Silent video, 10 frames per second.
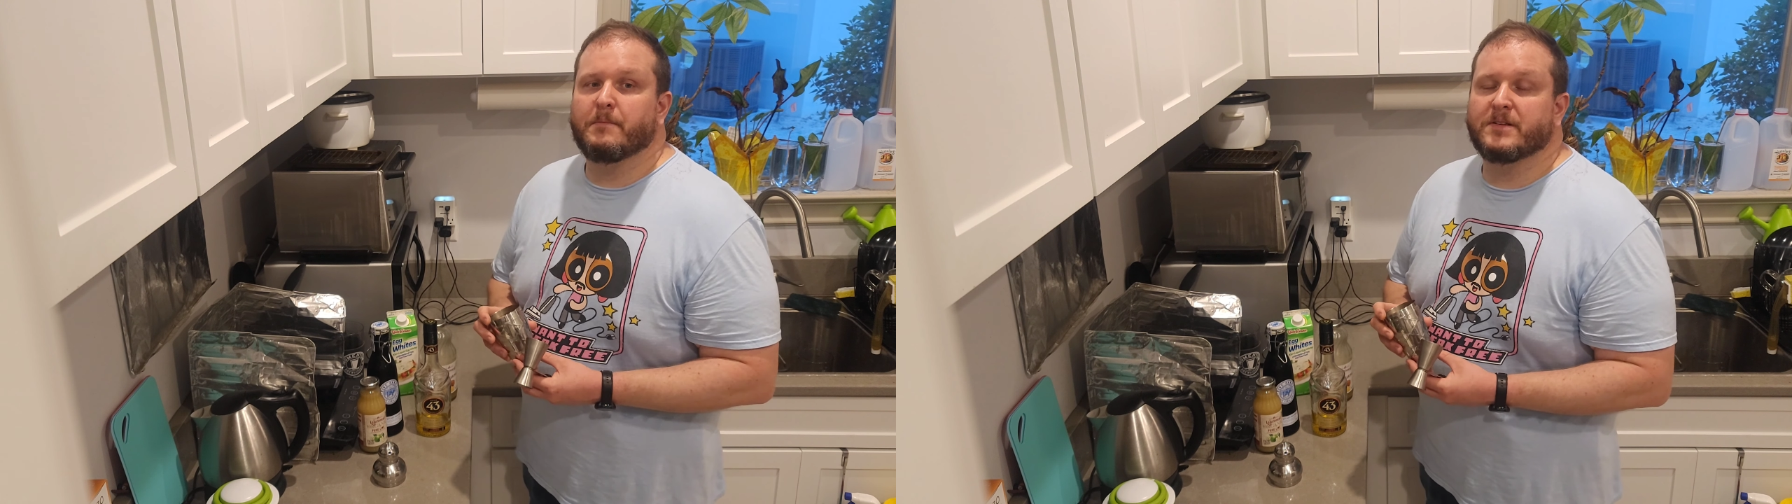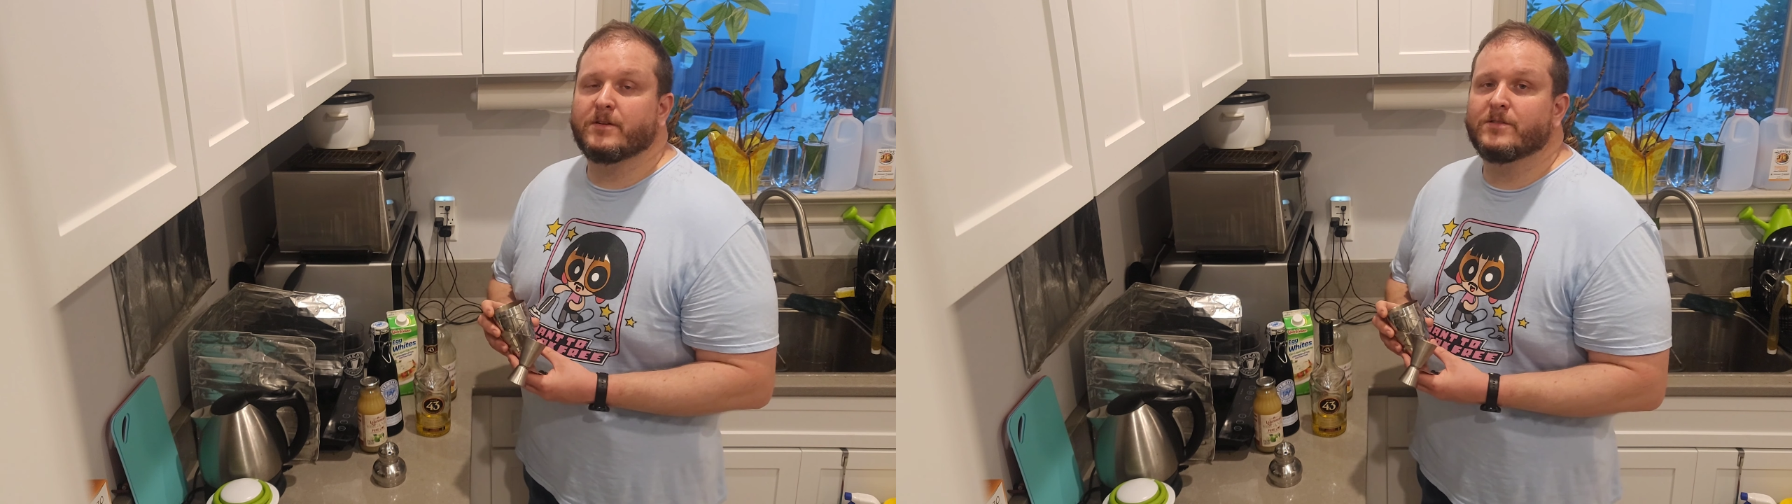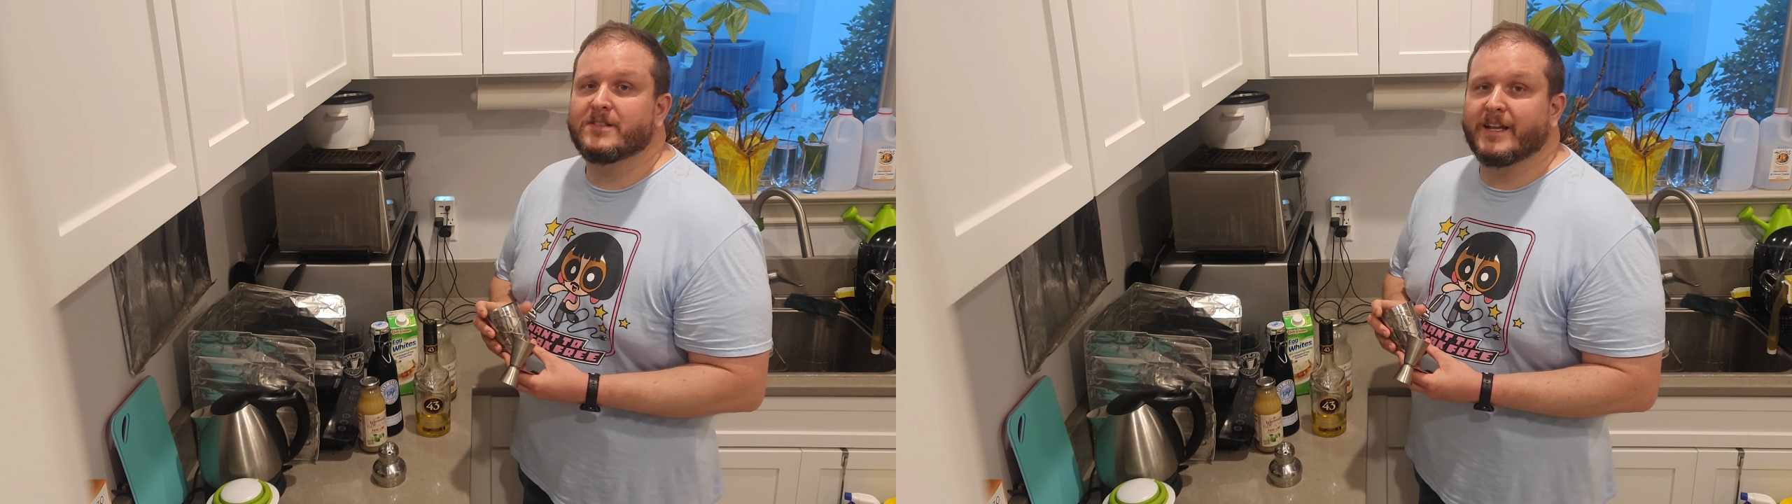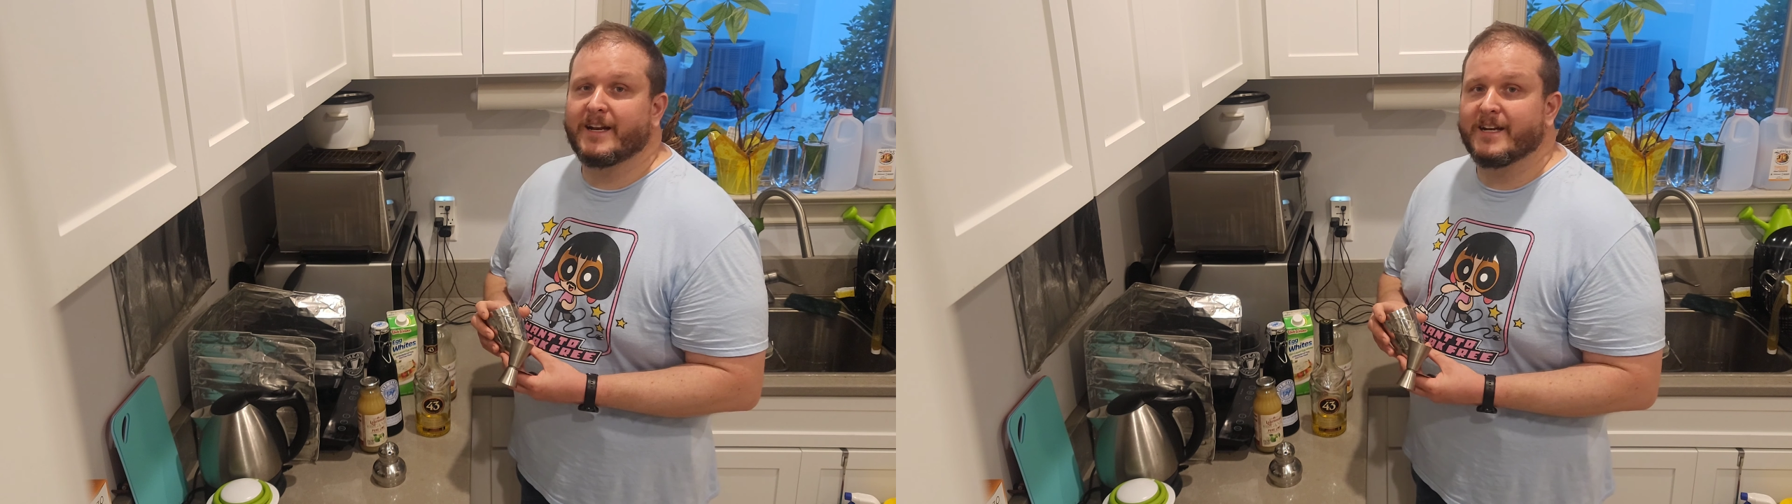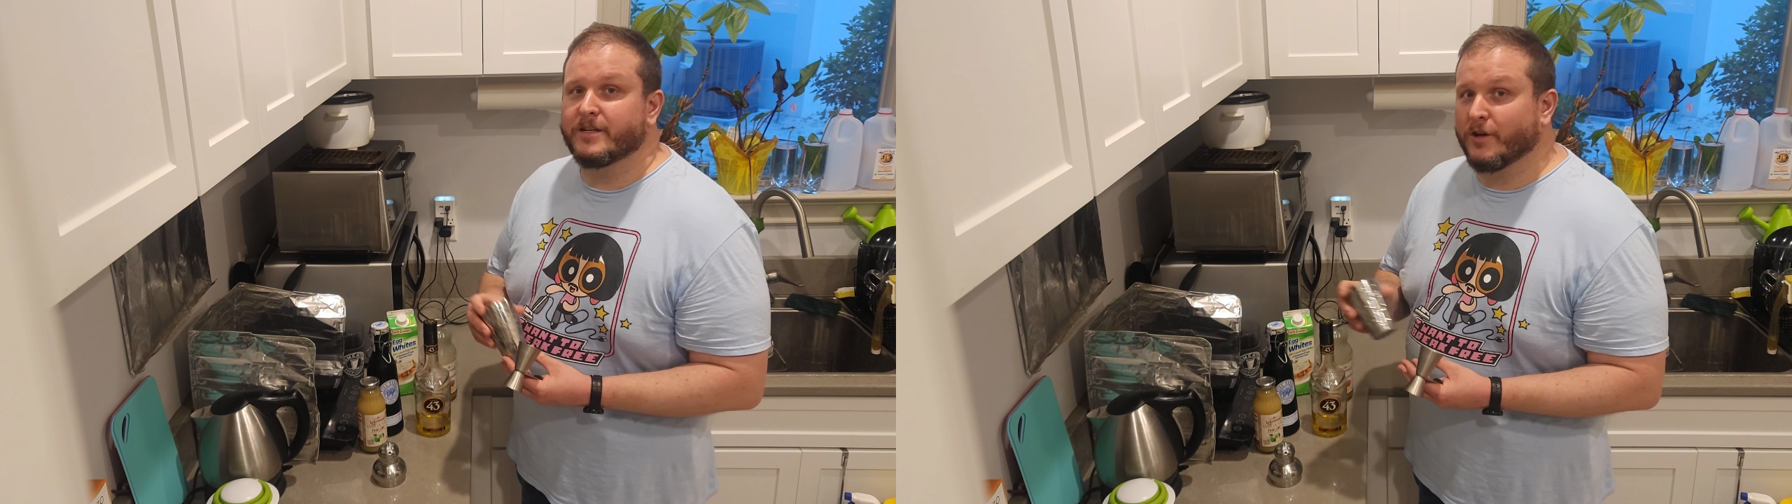episodes that
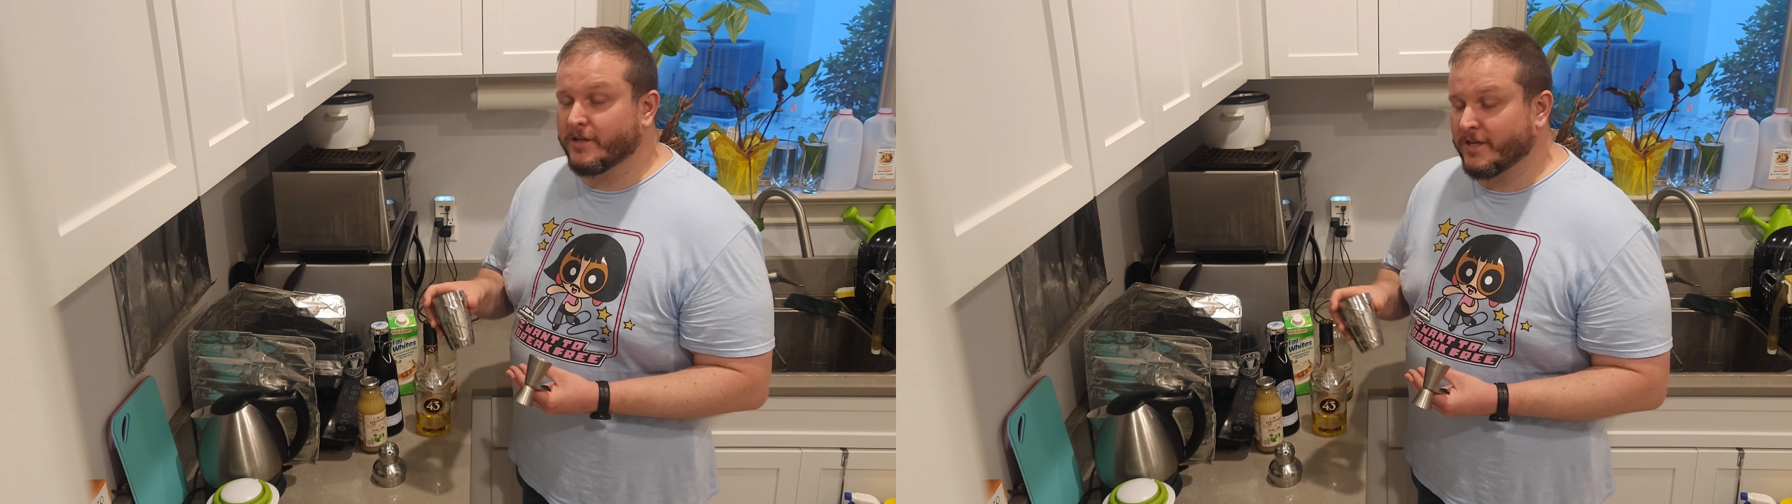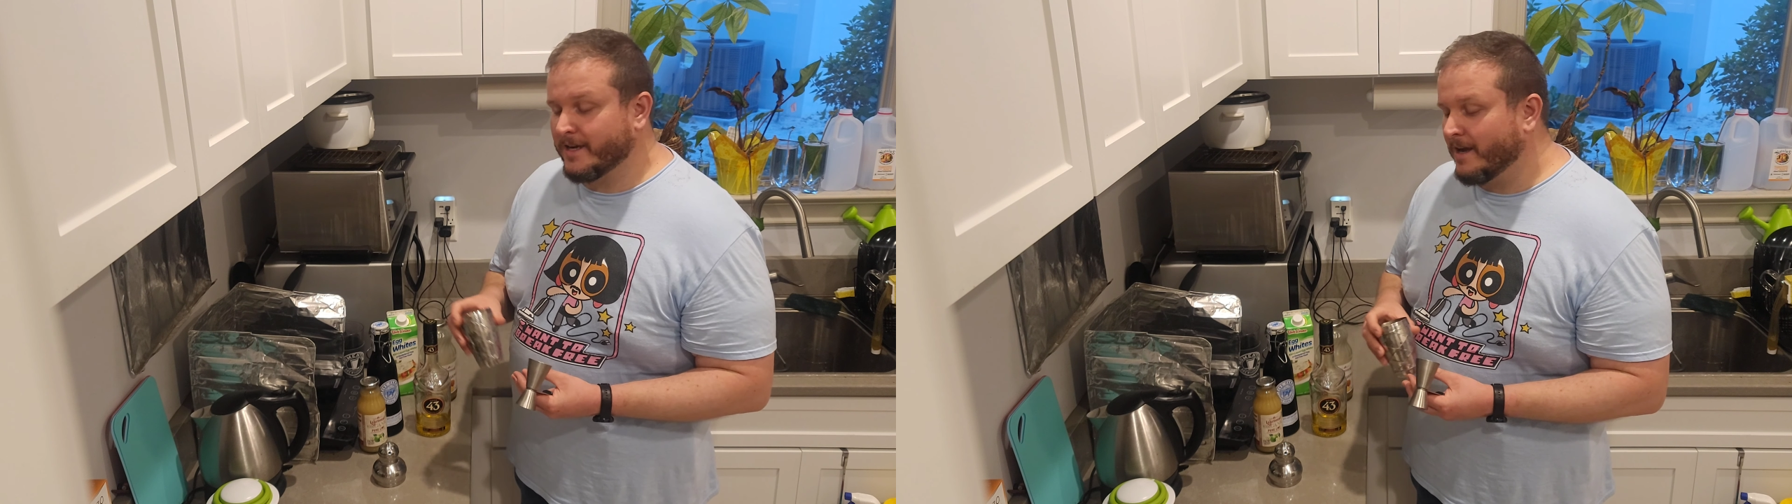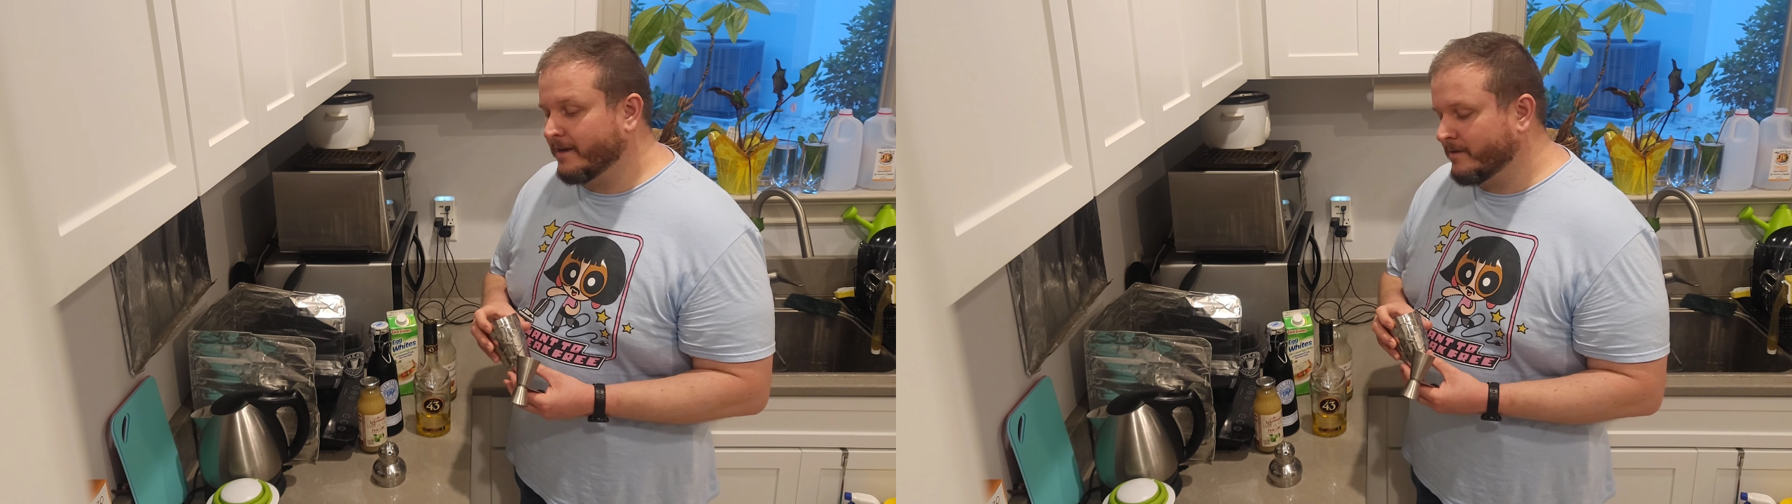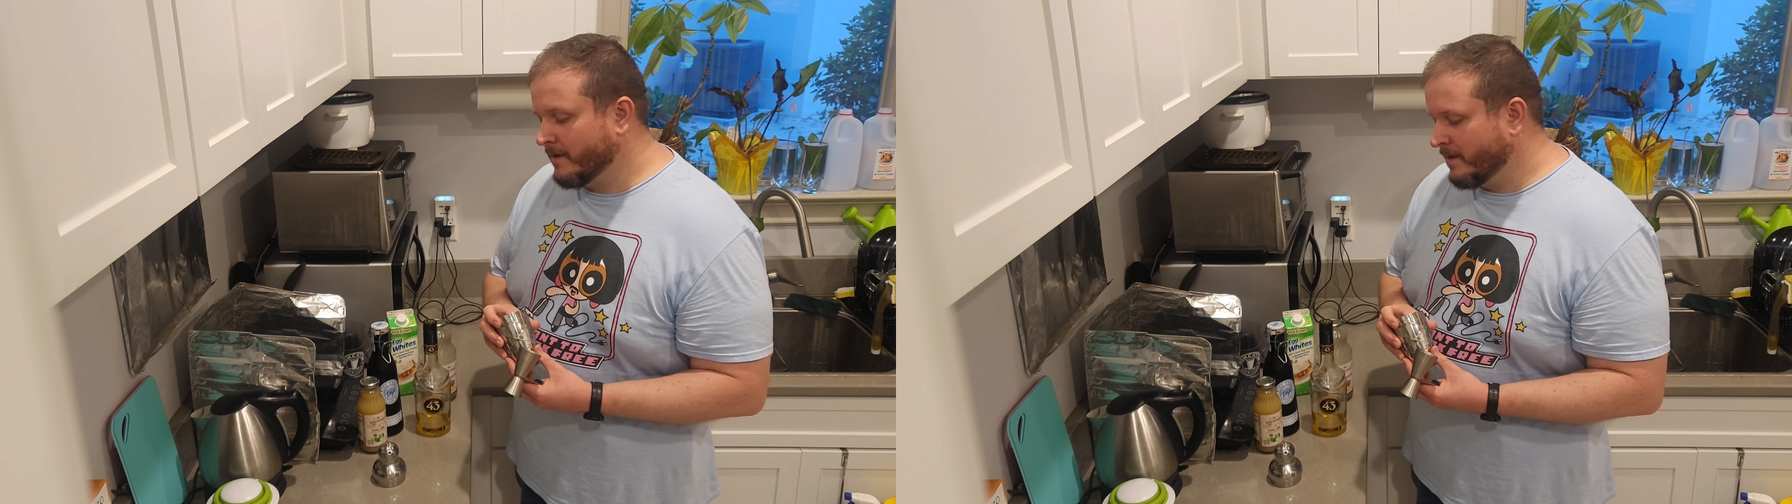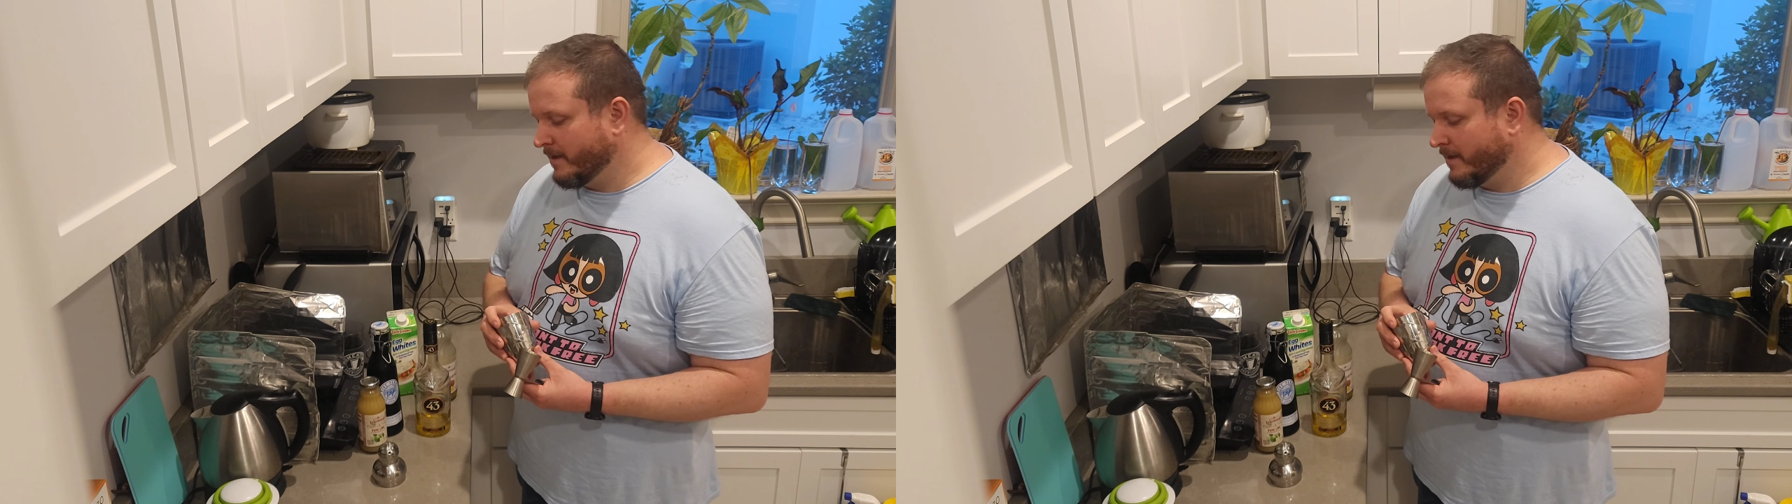I did a dry shake on,